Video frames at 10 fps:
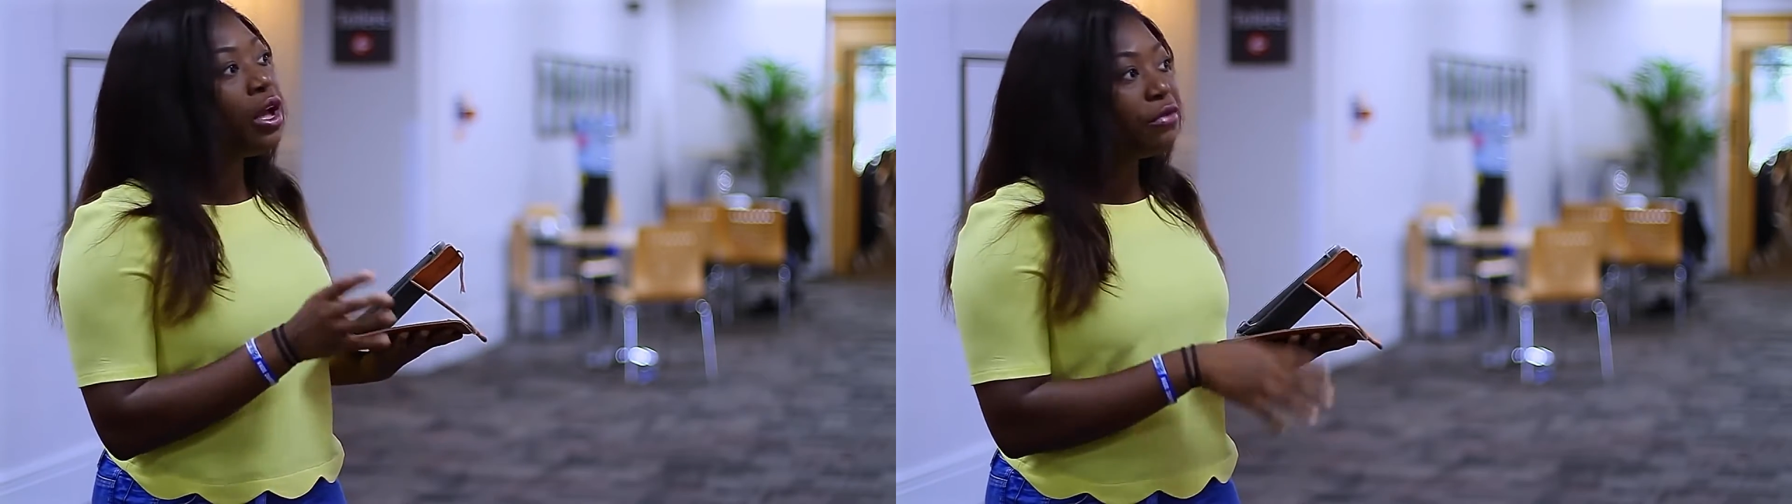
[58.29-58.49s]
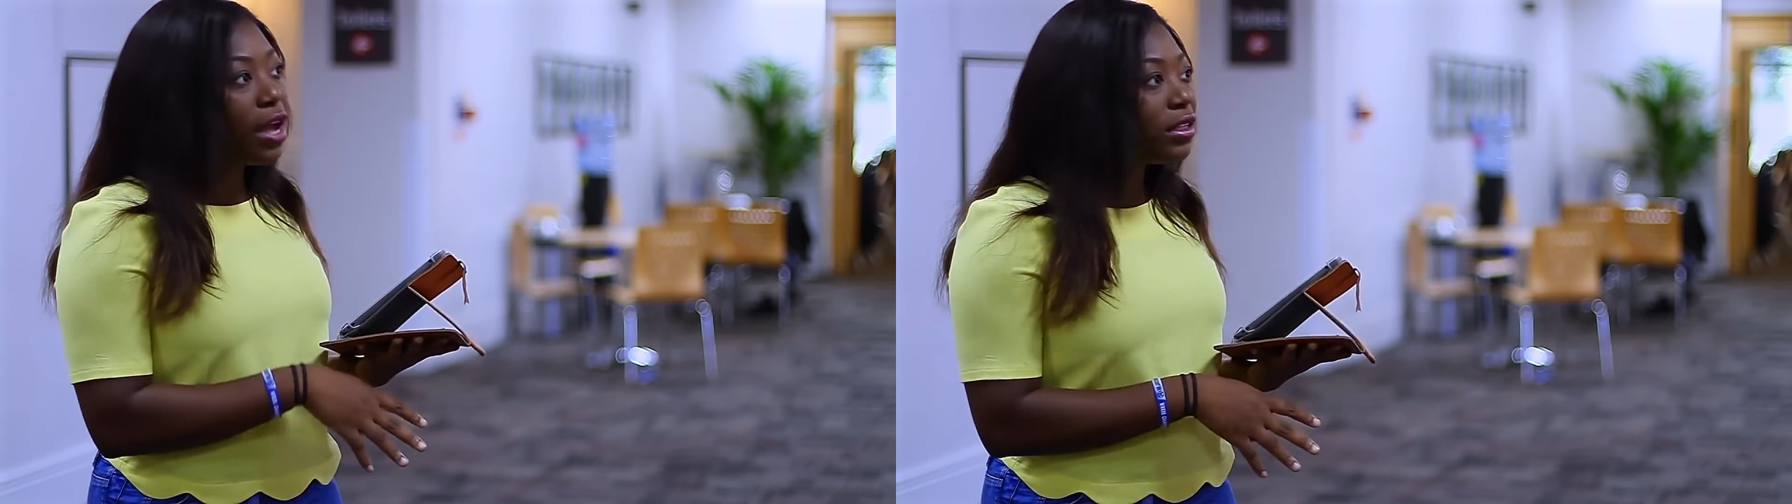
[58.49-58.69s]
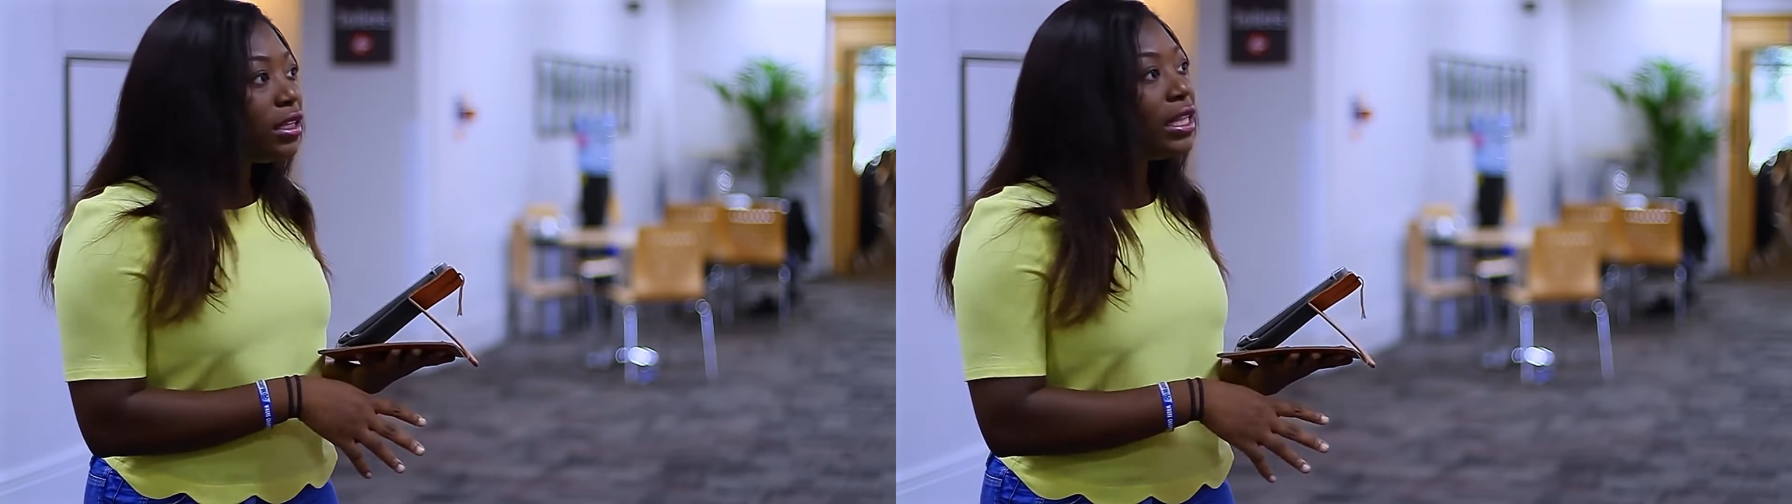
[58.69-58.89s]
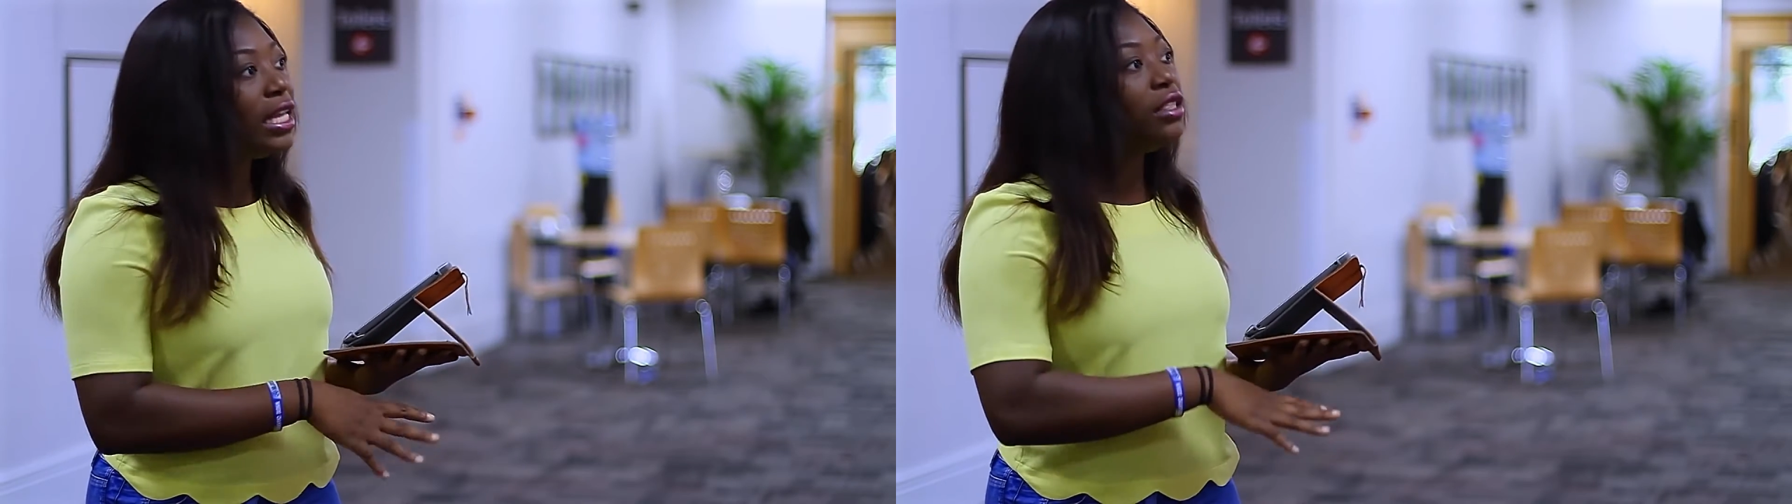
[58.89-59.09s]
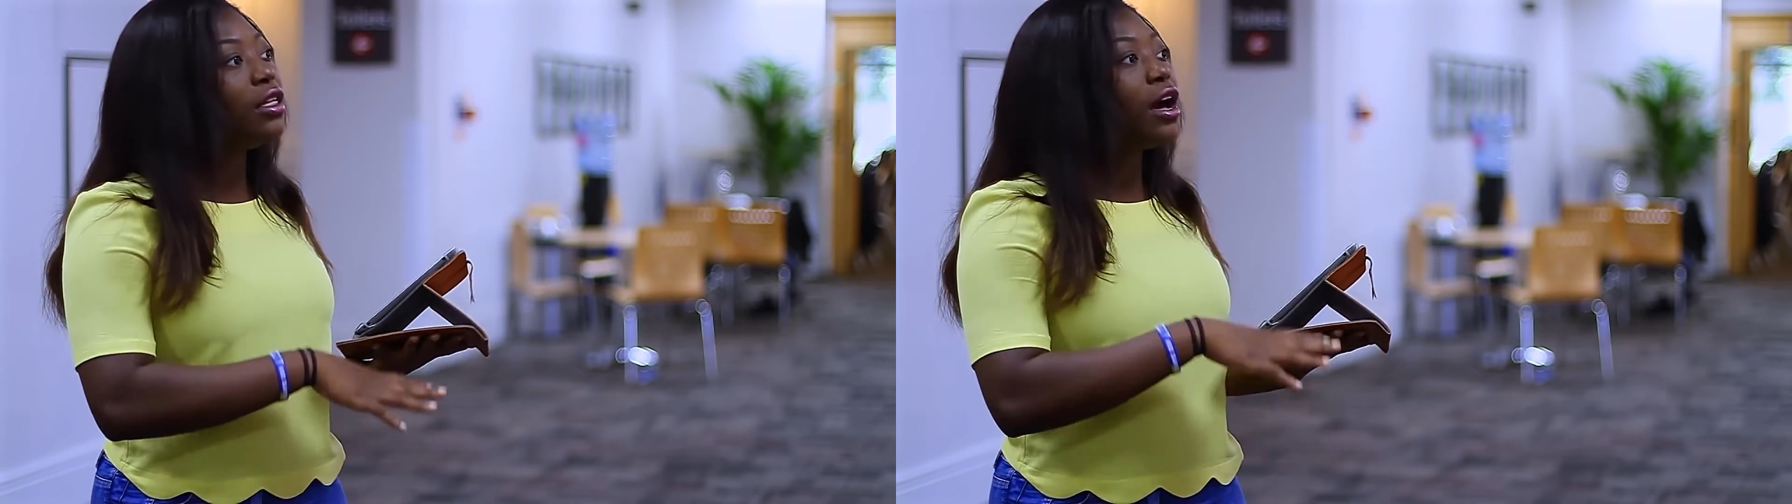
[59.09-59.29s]
founding
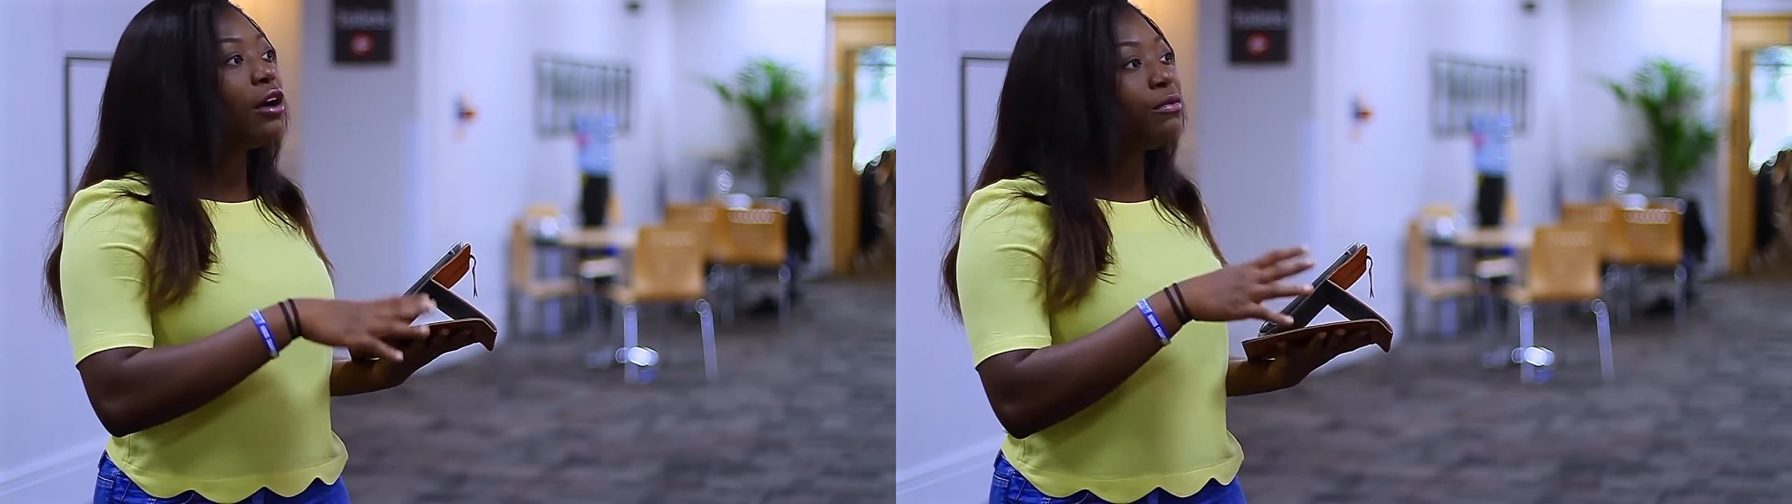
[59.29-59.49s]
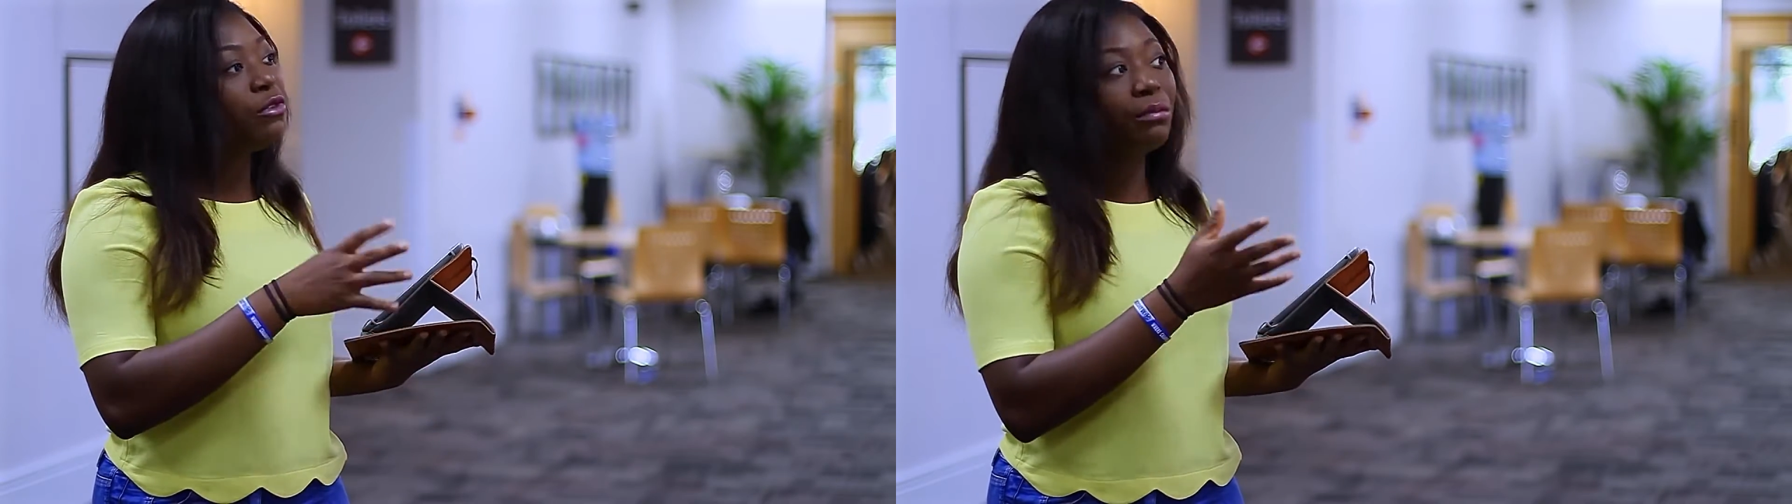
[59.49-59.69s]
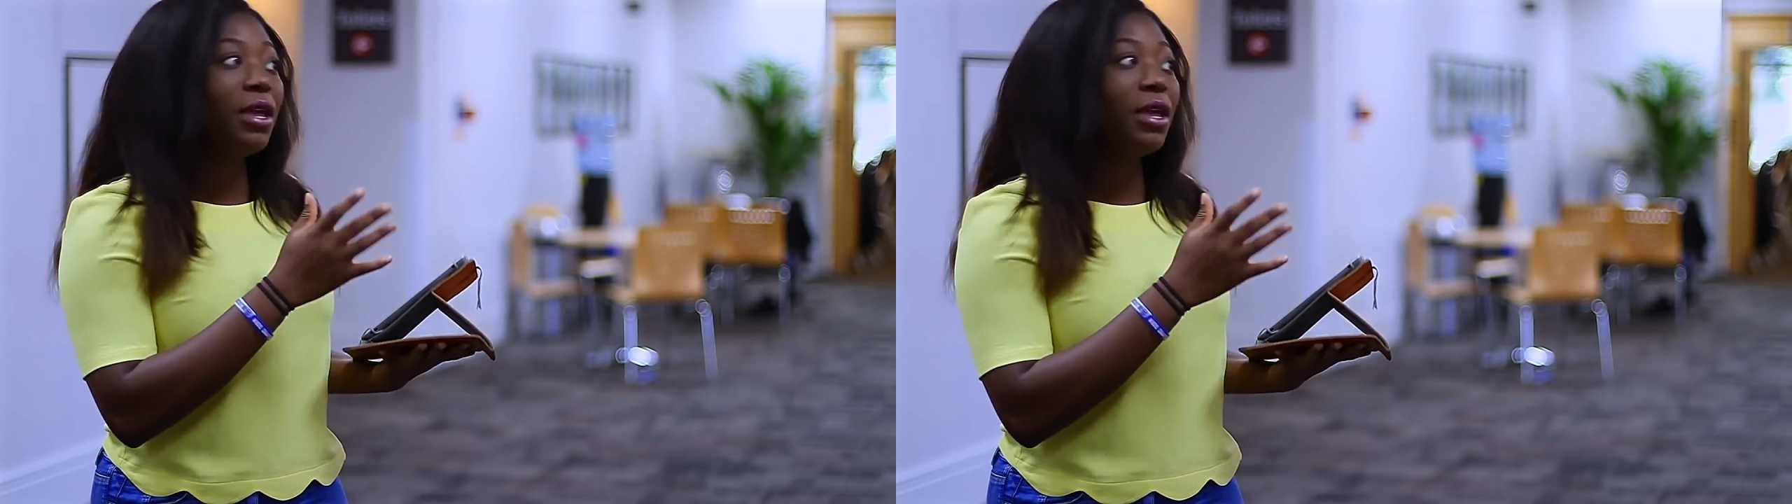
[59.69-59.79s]
leader, from